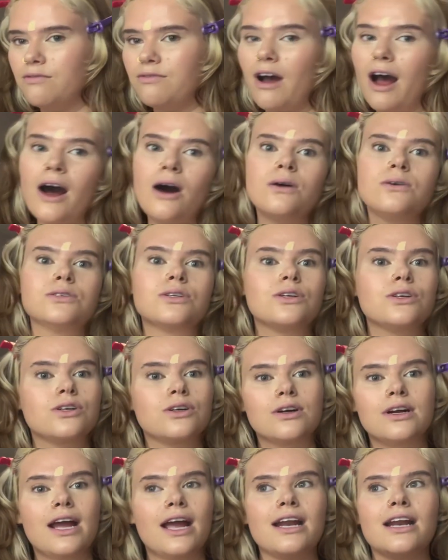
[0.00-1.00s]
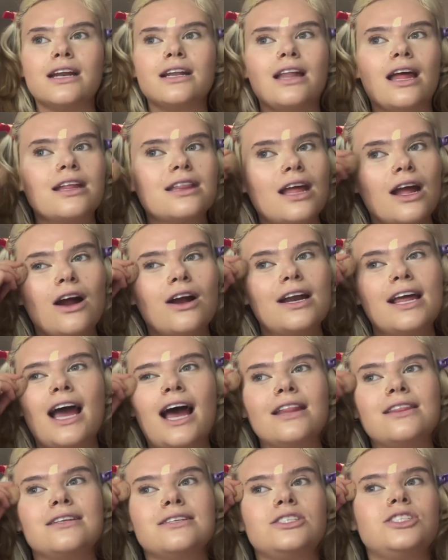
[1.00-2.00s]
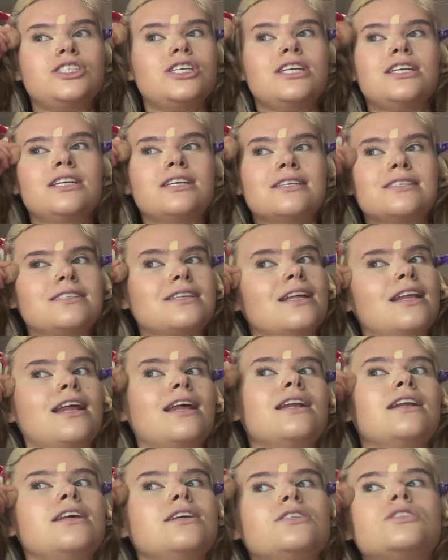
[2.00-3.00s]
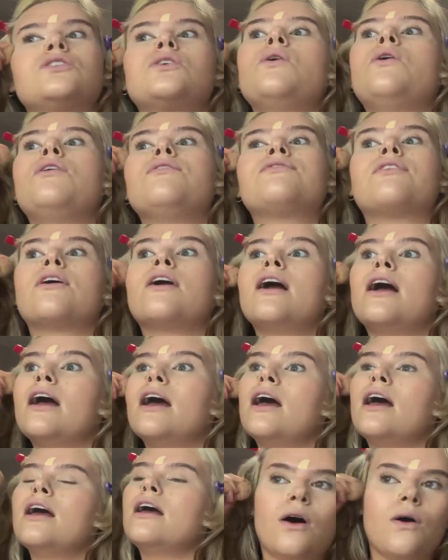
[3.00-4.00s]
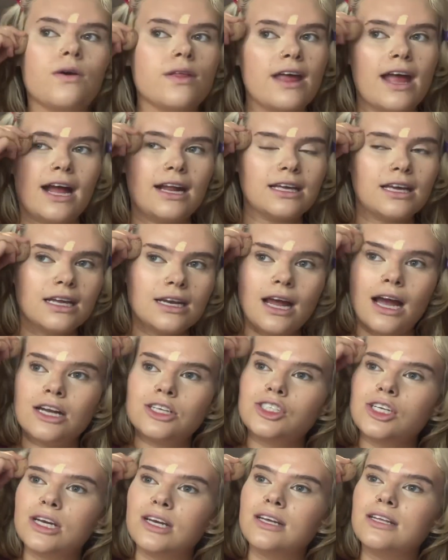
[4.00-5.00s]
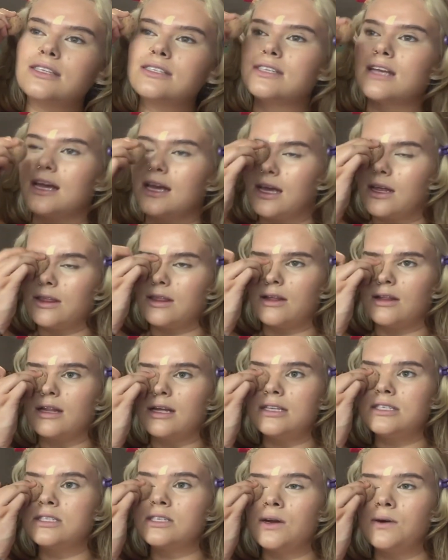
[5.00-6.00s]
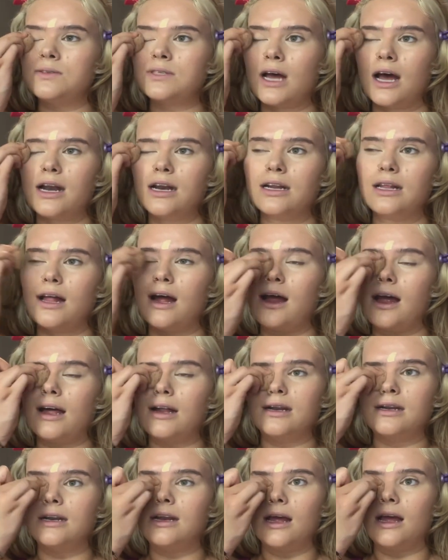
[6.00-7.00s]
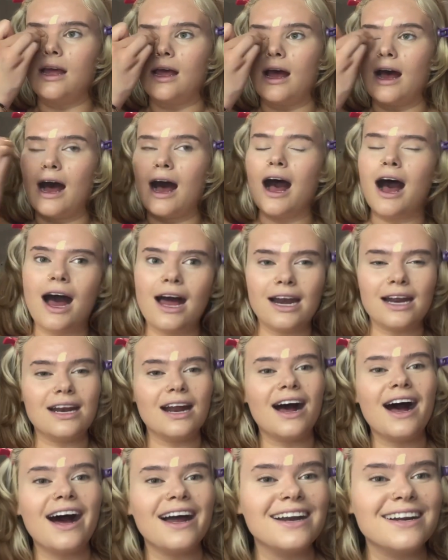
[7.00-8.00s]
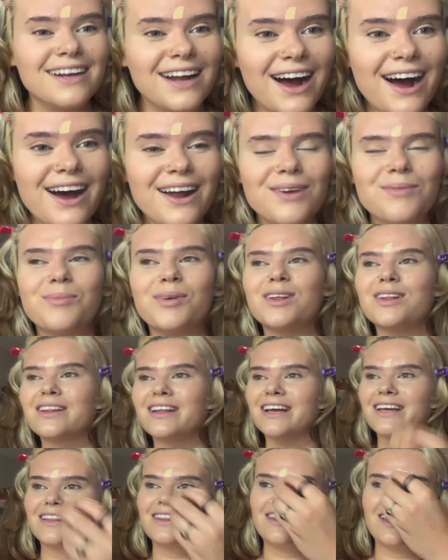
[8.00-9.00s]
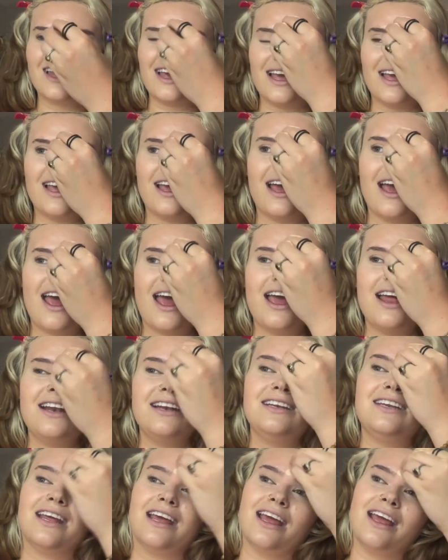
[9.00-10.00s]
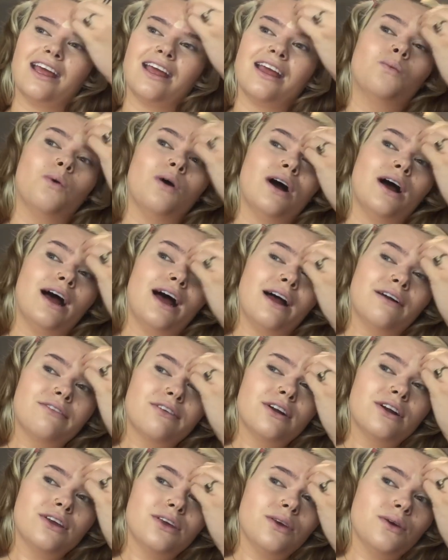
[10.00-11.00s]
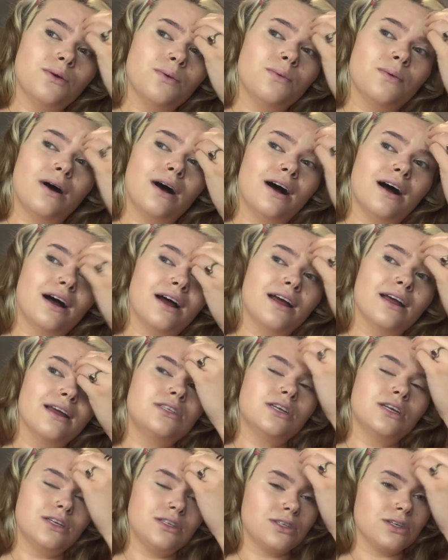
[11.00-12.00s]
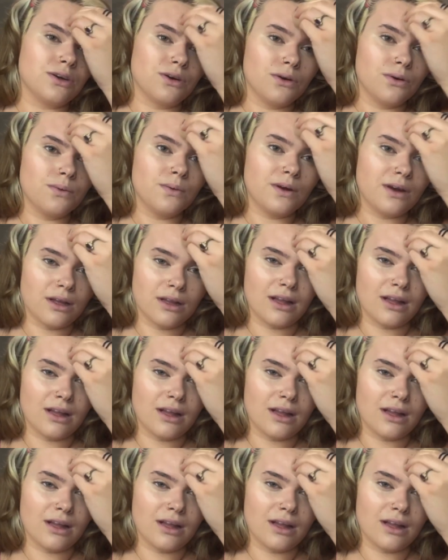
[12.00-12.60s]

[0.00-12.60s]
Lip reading: found or created, like they already had this genius, they didn't need school for it, or they had connections. Like the list goes on and on and on and on, but like the ending, whatever you want to do in